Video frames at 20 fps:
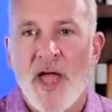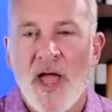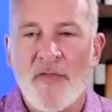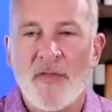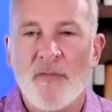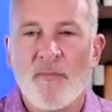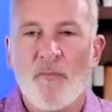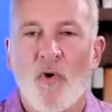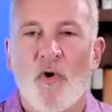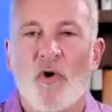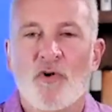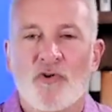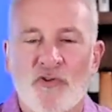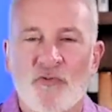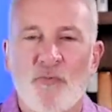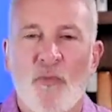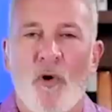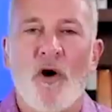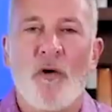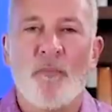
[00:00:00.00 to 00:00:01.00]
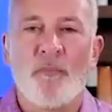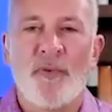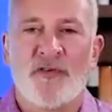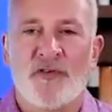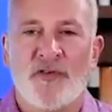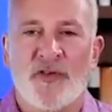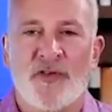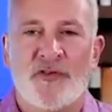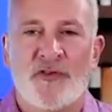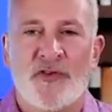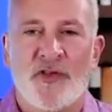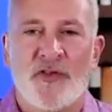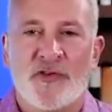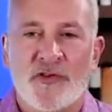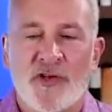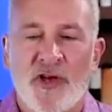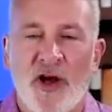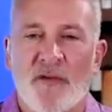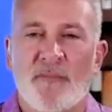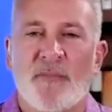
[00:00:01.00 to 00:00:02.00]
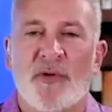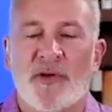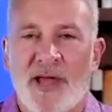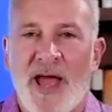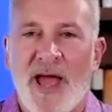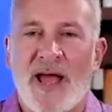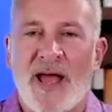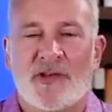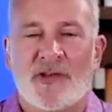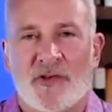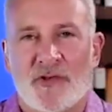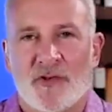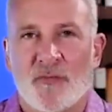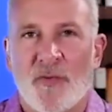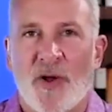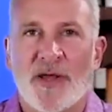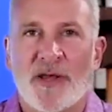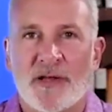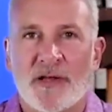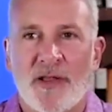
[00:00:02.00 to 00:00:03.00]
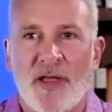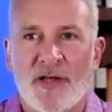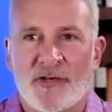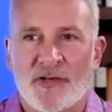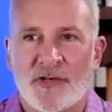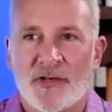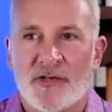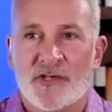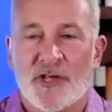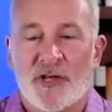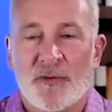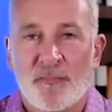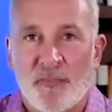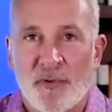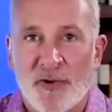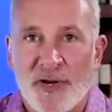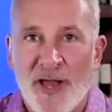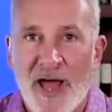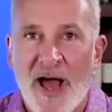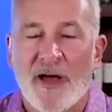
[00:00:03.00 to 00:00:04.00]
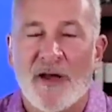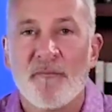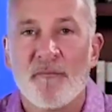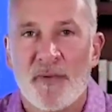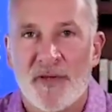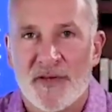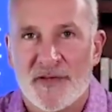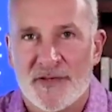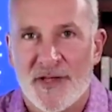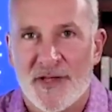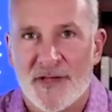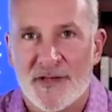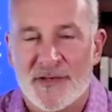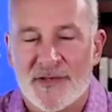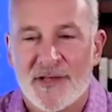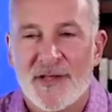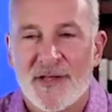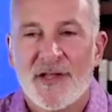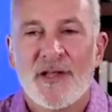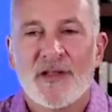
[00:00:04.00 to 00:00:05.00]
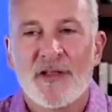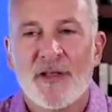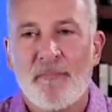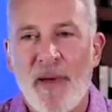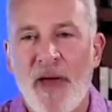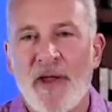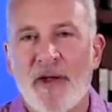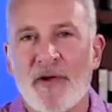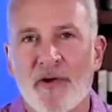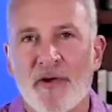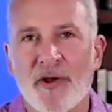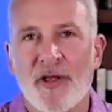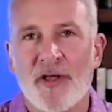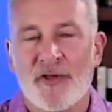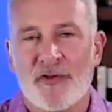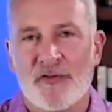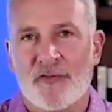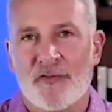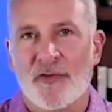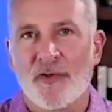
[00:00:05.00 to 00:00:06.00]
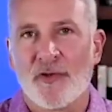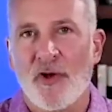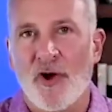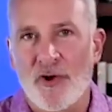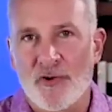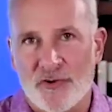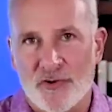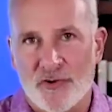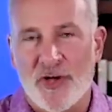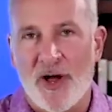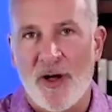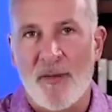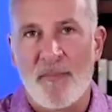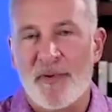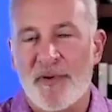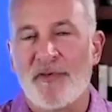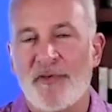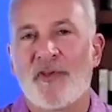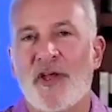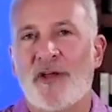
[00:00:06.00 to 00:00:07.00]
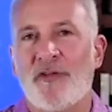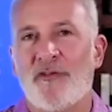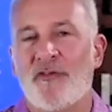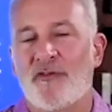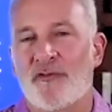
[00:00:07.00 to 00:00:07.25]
And the more small businesses government taxes and regulations can put out of business, the better it is for the larger companies that can